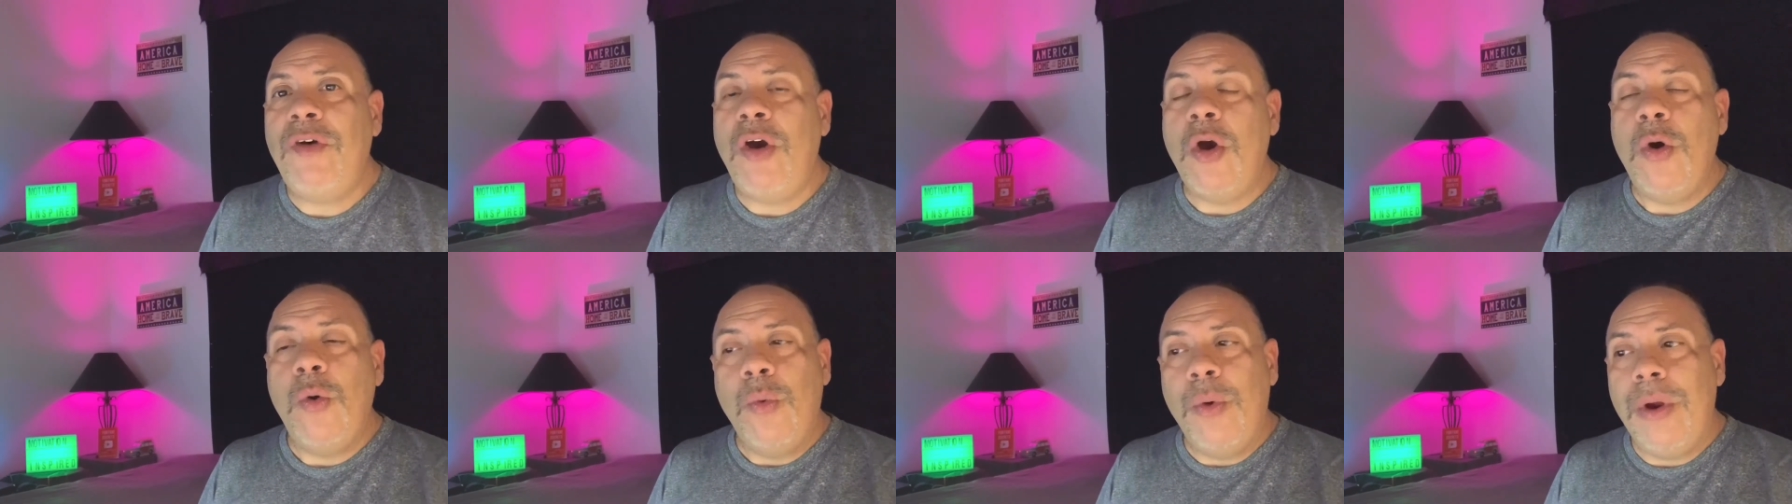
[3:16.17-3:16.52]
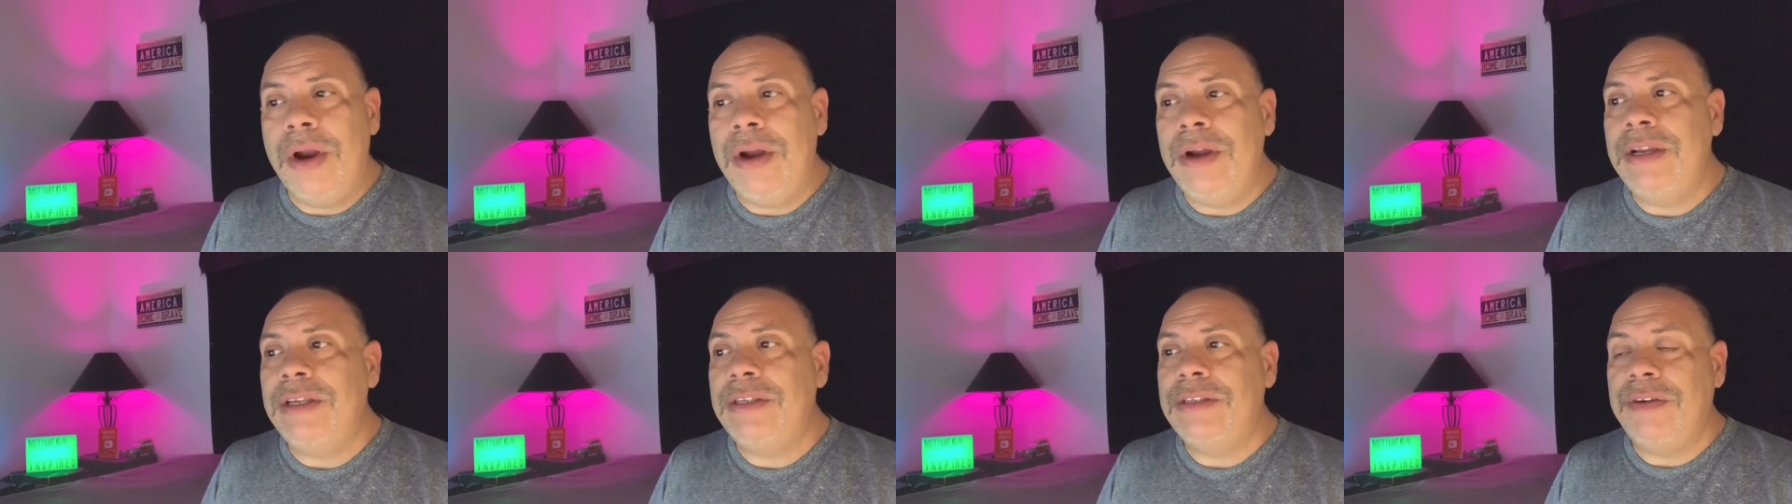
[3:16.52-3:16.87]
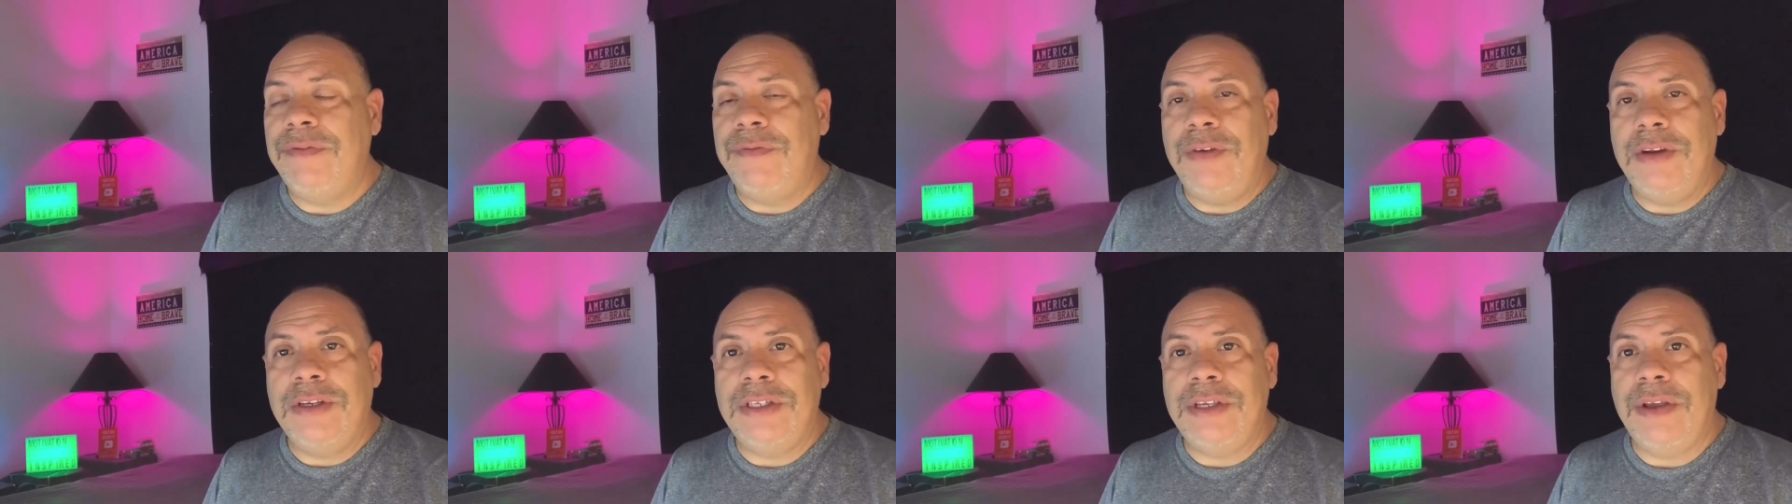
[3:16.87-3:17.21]
awareness of
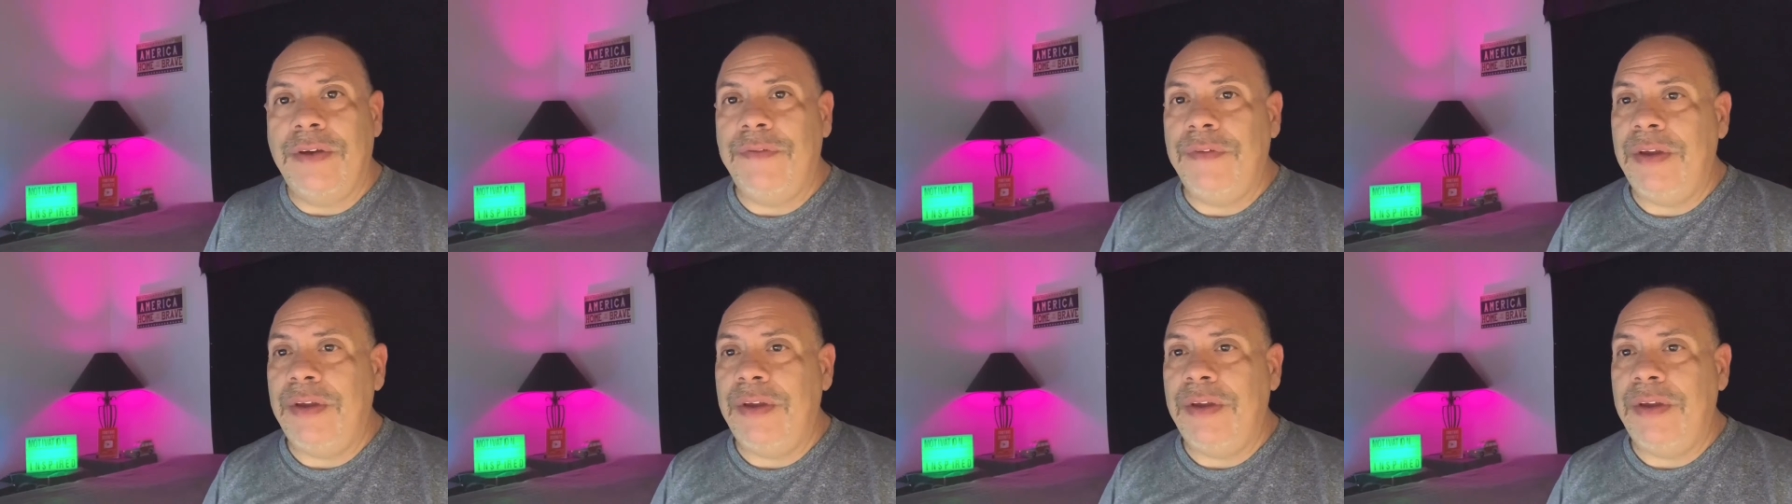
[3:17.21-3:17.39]
yourself.